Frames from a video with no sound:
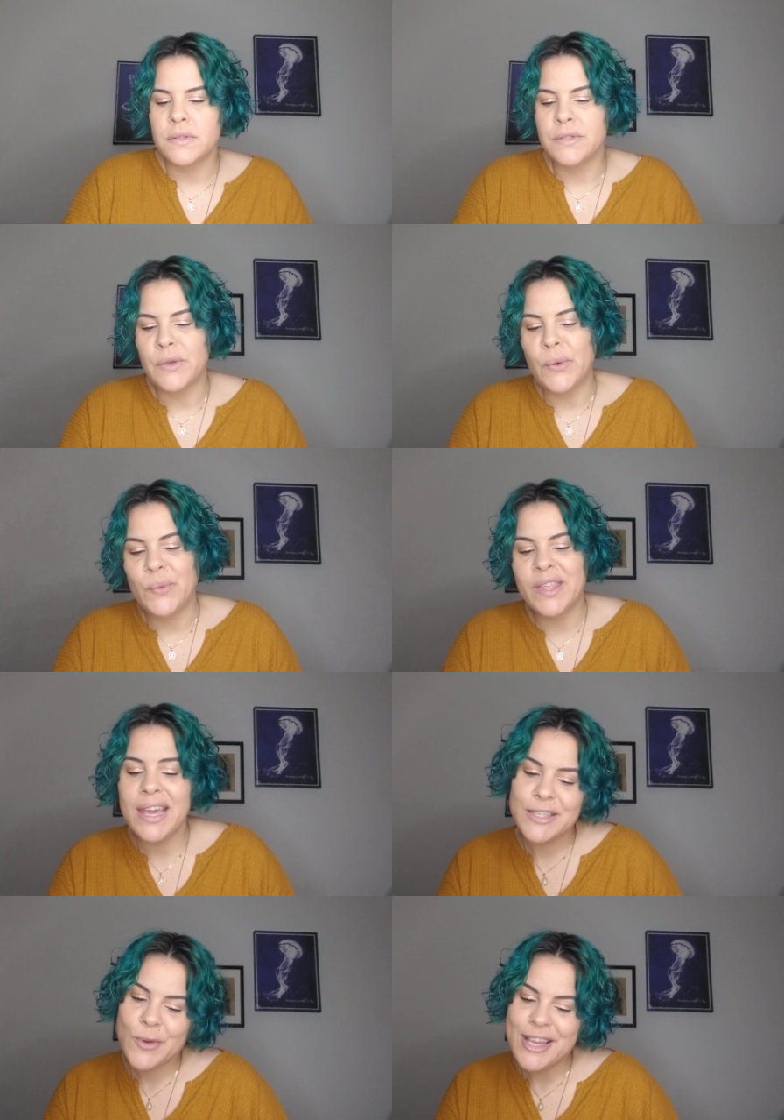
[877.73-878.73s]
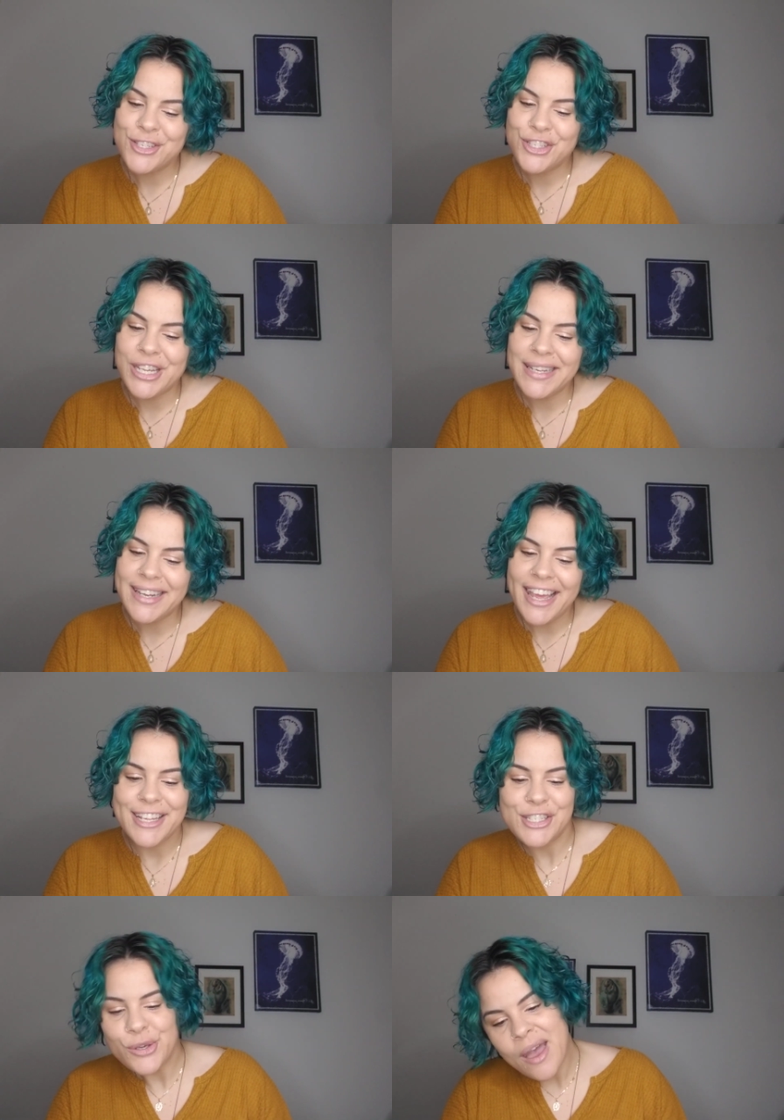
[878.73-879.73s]
So the next question,
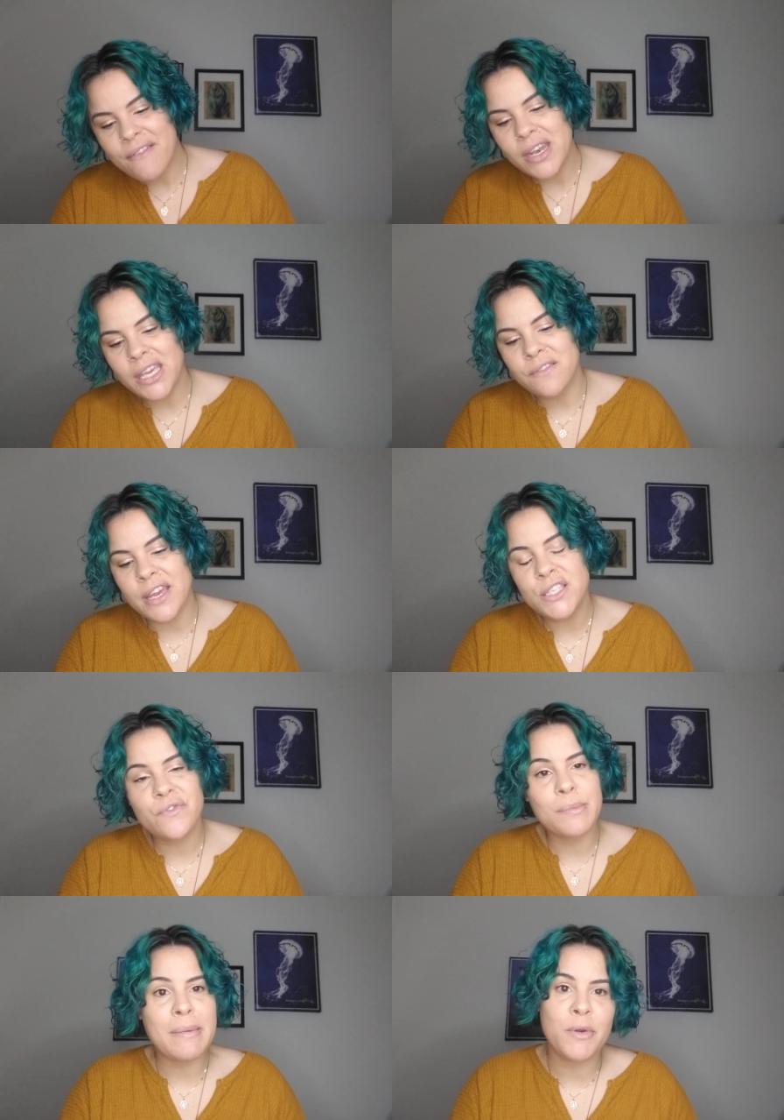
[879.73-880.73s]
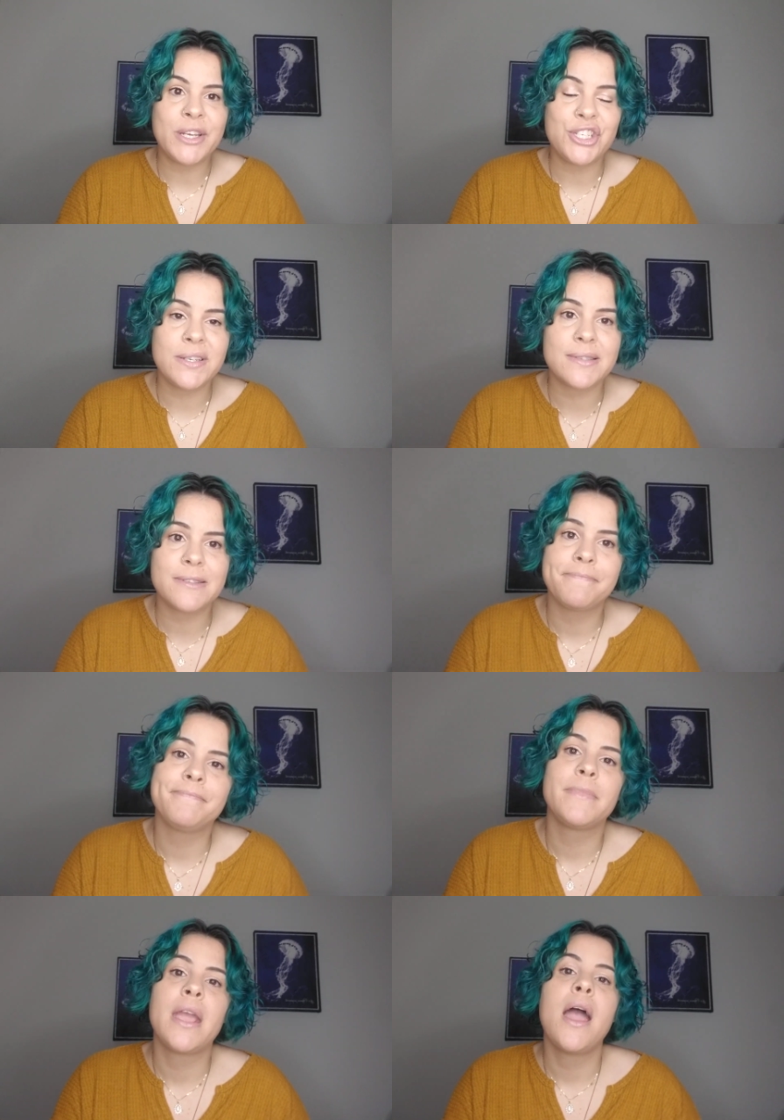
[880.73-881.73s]
do you have any advice for baby witches?
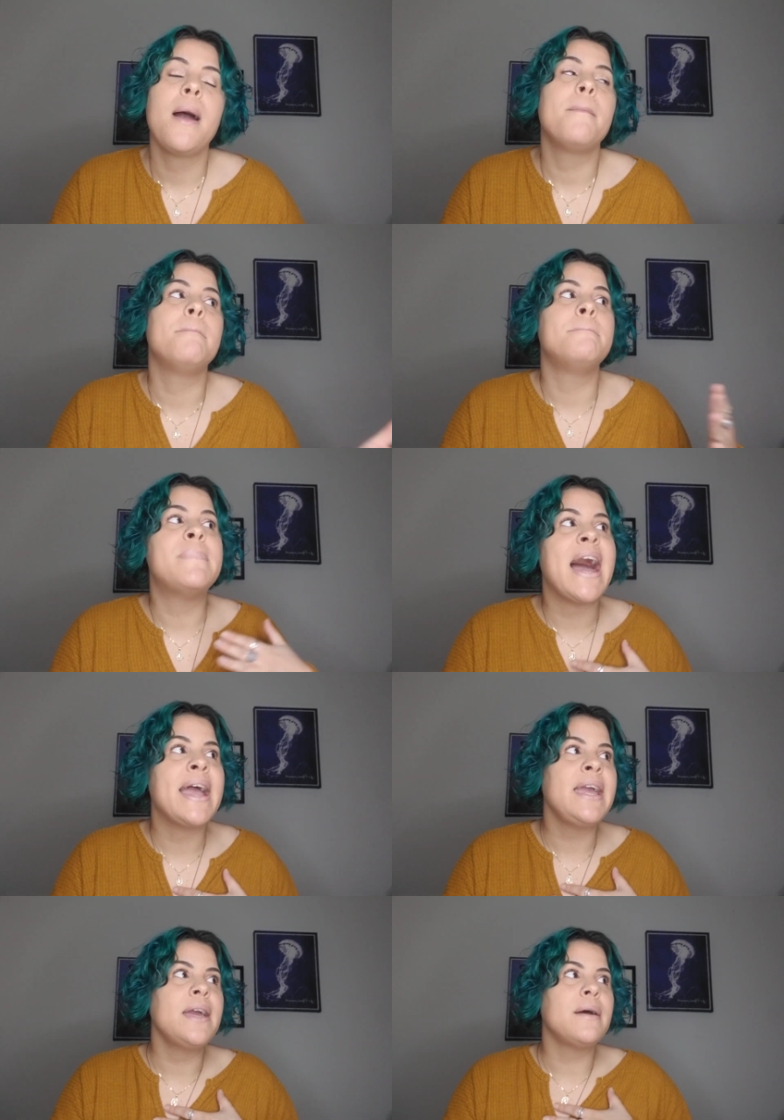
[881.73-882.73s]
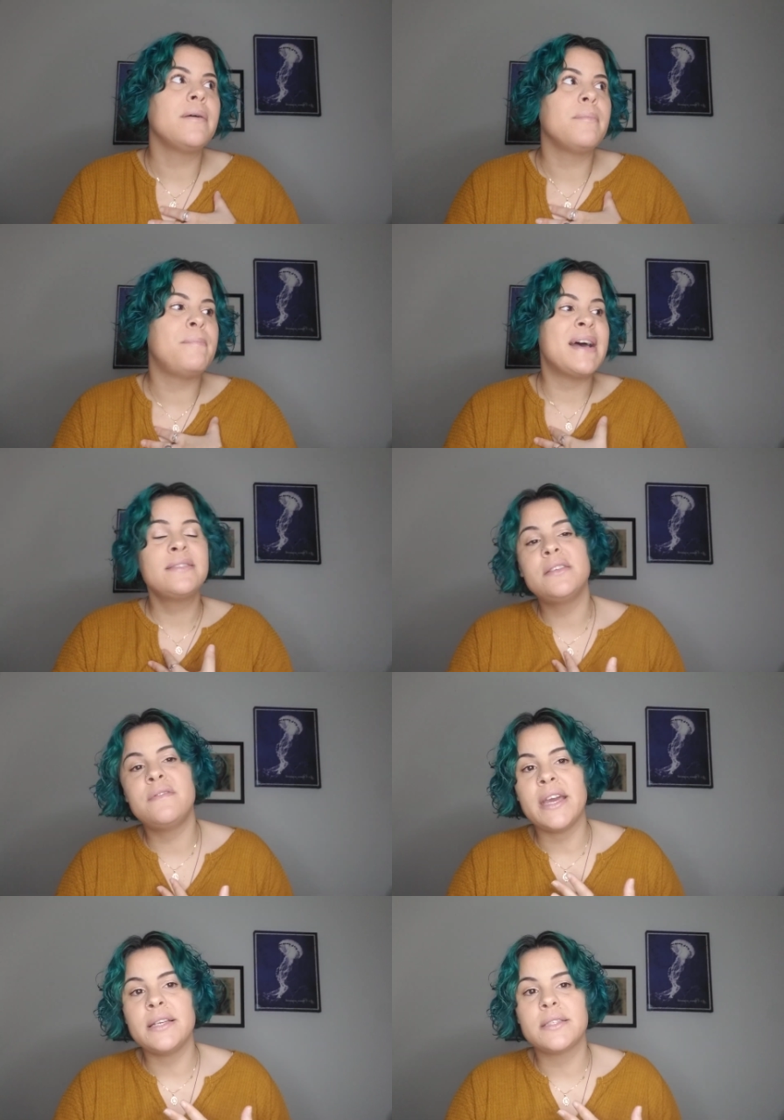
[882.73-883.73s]
My best
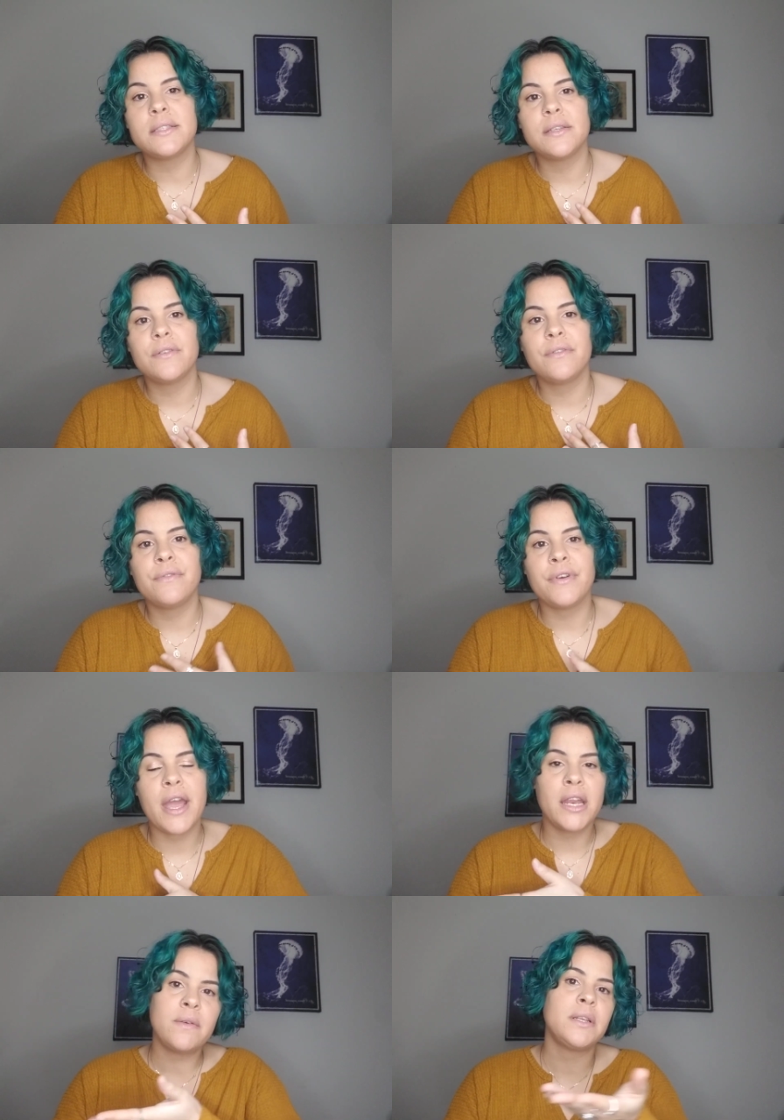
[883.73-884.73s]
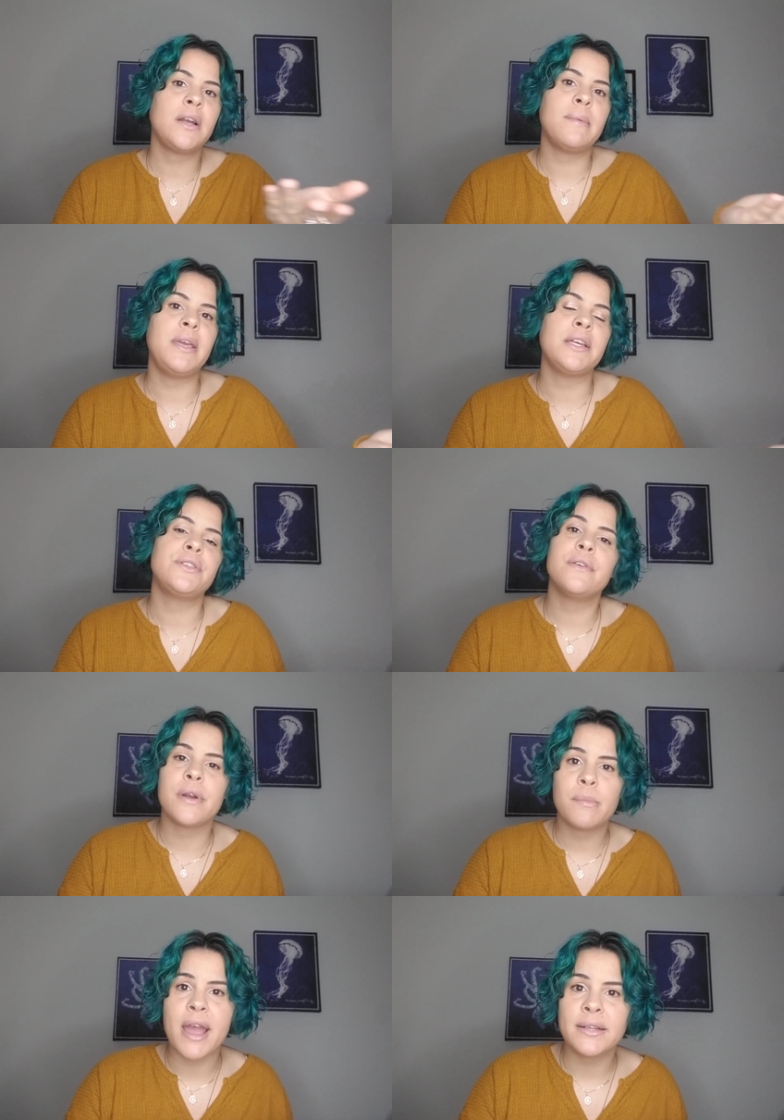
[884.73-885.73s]
advice for anyone coming into their
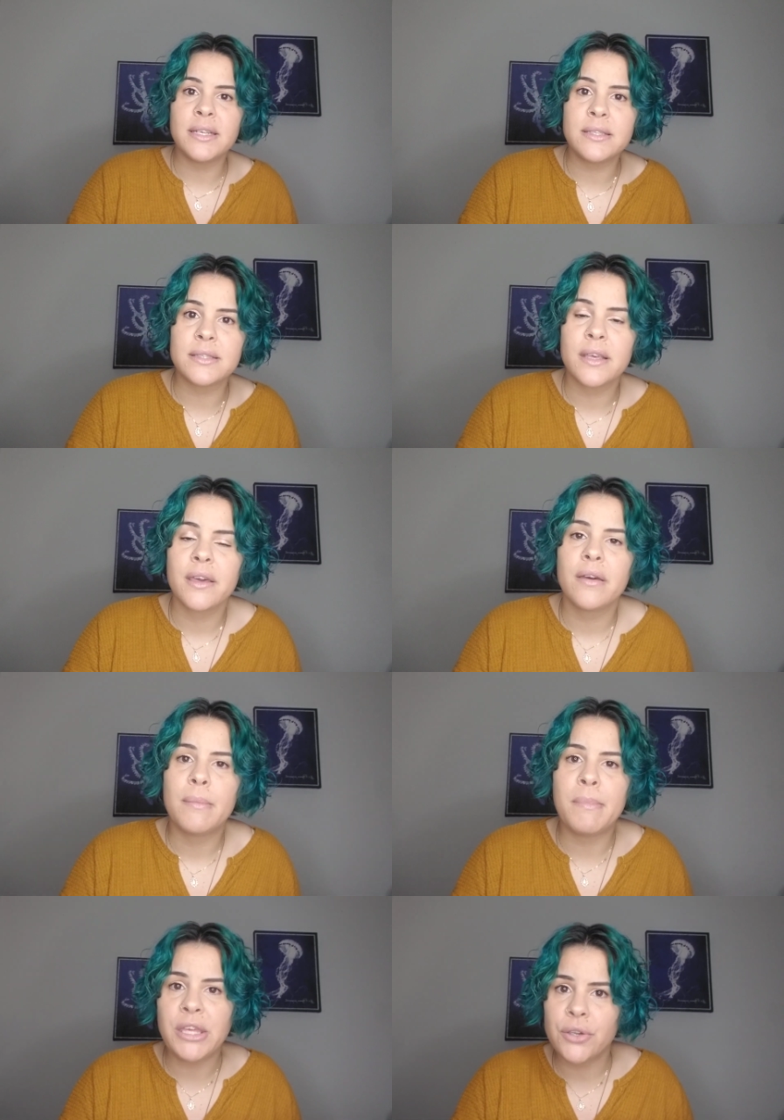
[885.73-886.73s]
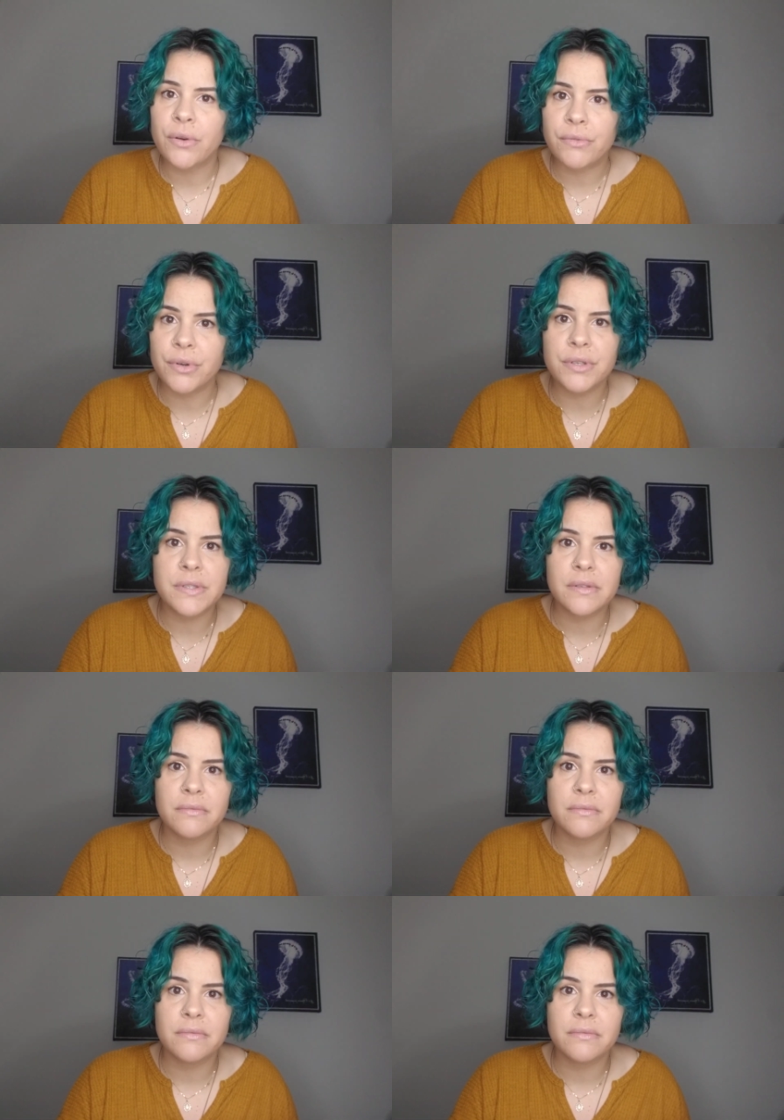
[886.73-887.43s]
own practice, make your own rules.